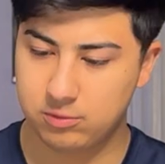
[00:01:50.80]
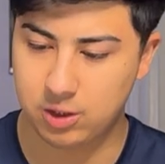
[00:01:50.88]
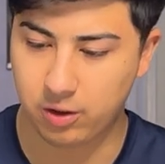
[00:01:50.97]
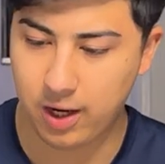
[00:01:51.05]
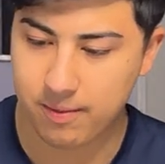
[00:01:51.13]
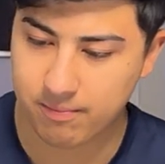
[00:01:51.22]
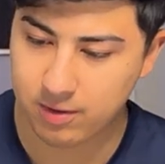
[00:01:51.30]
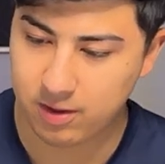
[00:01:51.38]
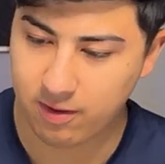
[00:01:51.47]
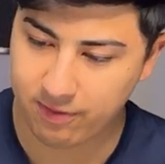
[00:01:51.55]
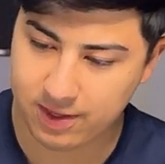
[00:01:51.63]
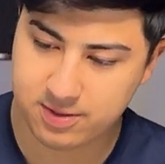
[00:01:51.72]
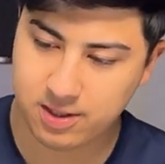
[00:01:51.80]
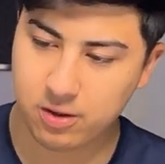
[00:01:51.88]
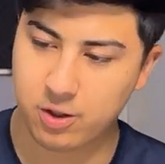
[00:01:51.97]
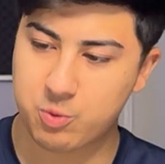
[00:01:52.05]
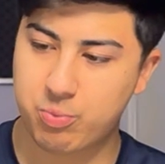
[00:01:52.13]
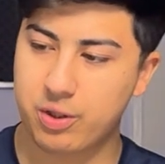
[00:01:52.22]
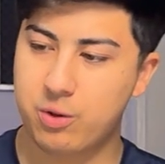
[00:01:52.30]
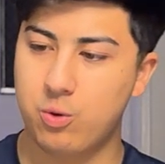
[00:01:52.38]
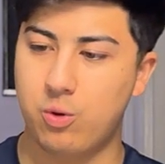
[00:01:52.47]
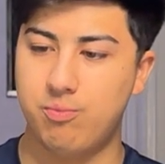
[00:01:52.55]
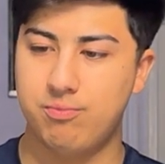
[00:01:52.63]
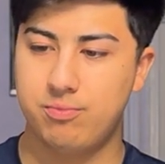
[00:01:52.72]
Okay, this thing looks pretty
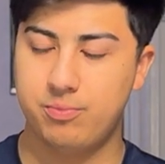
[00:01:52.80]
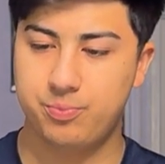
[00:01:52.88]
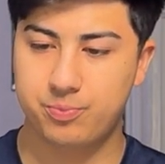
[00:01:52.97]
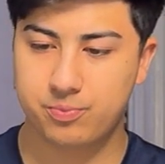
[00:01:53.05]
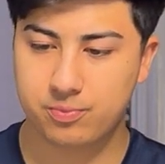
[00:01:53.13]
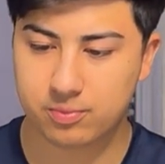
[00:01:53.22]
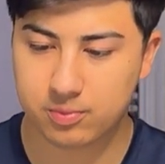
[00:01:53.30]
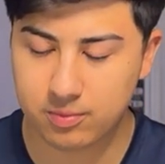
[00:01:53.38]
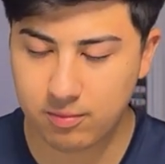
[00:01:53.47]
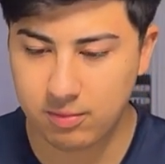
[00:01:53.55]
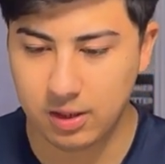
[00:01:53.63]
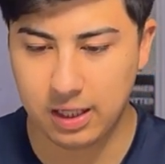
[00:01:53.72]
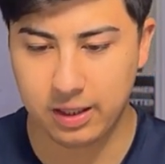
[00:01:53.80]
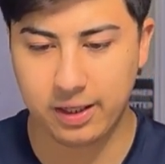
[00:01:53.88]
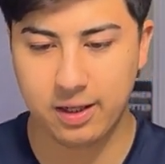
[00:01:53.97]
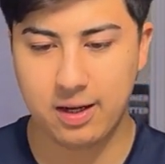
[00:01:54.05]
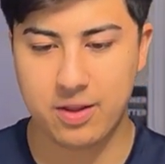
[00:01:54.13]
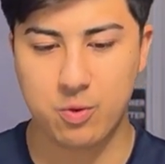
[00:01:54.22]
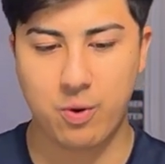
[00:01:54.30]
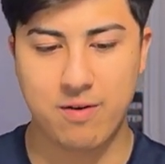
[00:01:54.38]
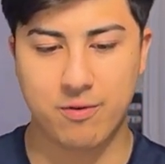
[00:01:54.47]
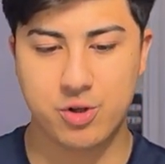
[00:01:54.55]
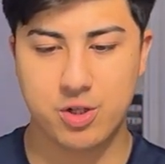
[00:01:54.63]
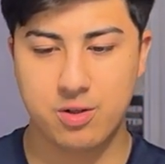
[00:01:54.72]
cool. I like it, got the
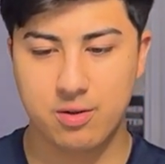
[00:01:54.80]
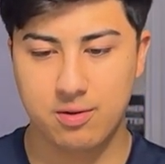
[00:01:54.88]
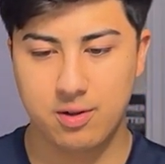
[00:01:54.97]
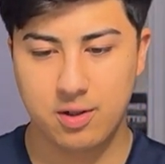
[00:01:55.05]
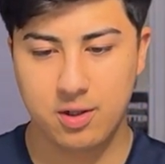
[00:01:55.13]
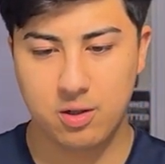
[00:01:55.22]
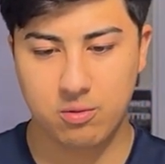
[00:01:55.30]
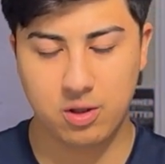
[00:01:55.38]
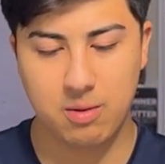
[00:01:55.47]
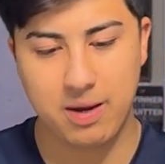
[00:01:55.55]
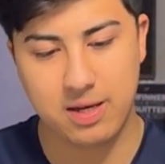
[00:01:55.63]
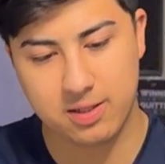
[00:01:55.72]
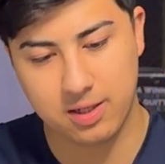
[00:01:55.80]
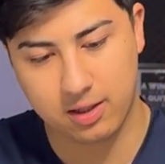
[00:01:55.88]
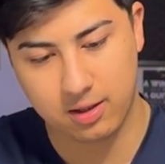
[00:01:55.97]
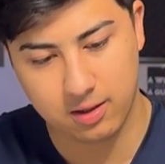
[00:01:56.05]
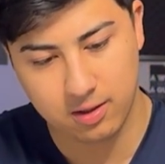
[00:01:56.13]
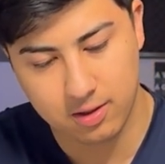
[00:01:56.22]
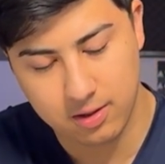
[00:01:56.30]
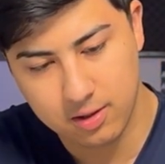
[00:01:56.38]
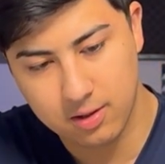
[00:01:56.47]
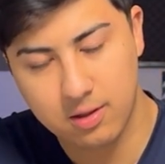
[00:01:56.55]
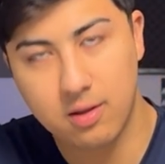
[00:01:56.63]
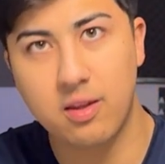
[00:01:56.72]
white version, really basic.
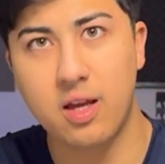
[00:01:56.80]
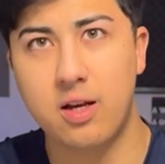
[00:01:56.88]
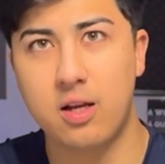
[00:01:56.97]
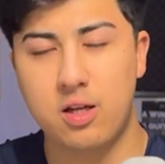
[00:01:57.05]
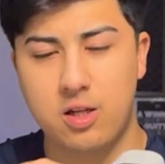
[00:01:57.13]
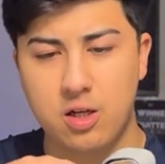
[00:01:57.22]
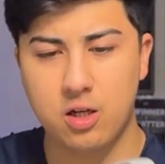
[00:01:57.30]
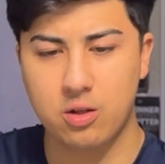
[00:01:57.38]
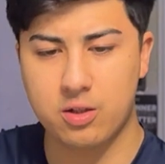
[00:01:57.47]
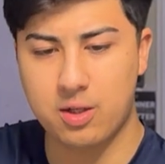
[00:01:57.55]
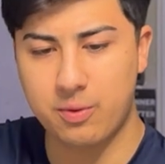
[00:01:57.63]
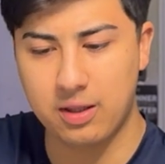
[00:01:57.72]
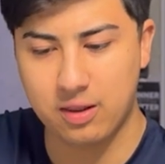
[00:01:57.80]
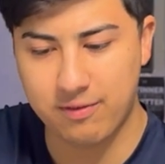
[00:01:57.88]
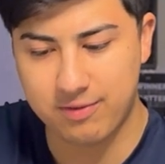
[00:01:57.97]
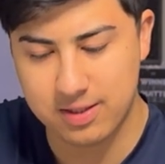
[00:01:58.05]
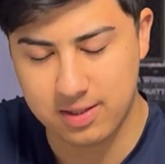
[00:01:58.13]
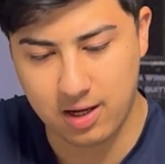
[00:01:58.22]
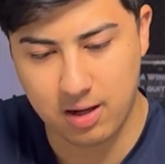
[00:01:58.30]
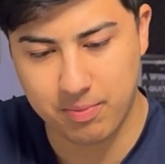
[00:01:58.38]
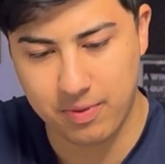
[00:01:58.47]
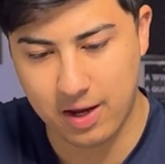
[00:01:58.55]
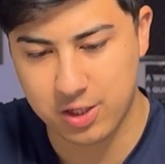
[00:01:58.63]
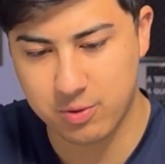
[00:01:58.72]
Then here, it looks like we can lift this
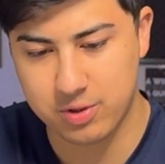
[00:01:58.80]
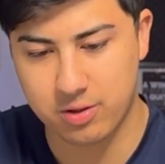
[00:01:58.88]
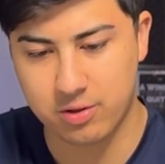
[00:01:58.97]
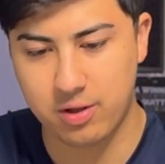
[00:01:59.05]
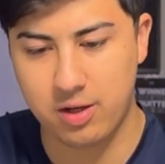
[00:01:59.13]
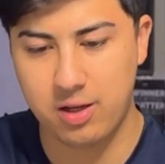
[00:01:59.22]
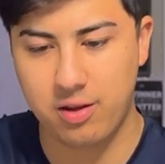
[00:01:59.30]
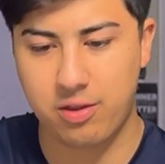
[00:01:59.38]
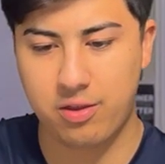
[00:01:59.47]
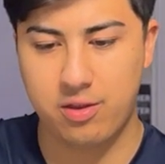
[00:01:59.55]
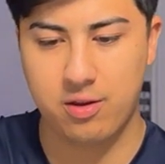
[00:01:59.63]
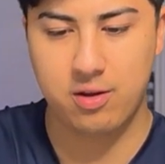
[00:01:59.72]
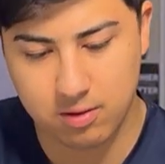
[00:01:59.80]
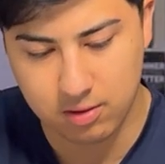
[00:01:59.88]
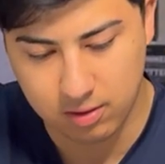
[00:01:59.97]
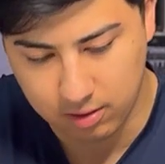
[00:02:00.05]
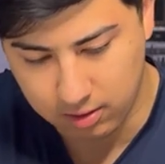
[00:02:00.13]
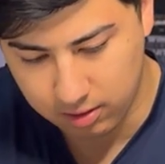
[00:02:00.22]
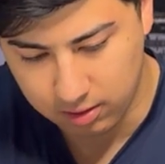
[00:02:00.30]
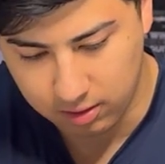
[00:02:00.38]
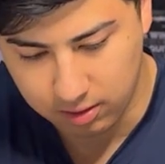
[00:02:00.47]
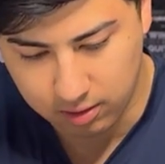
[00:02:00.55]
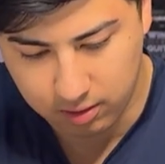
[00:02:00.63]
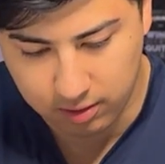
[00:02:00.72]
up. I'm not sure what's underneath.
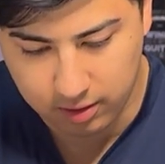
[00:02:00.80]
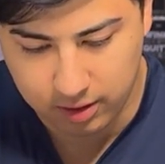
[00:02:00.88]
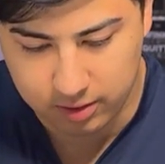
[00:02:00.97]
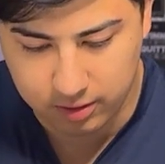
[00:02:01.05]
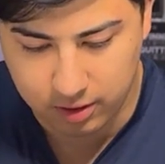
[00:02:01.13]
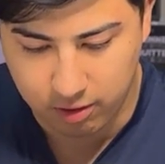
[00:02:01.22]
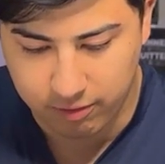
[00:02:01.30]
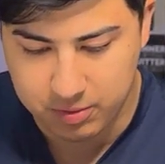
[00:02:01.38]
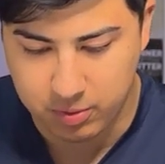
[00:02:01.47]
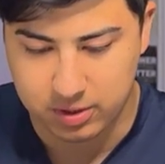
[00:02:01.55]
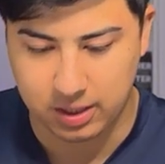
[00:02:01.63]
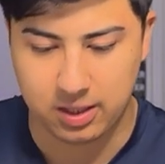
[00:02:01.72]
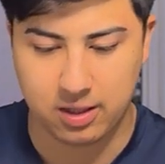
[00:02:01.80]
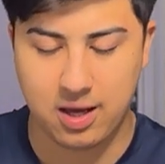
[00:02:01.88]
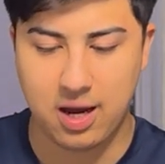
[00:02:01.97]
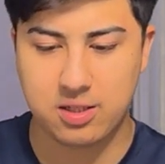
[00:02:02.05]
I don't know if I'm supposed to get into that.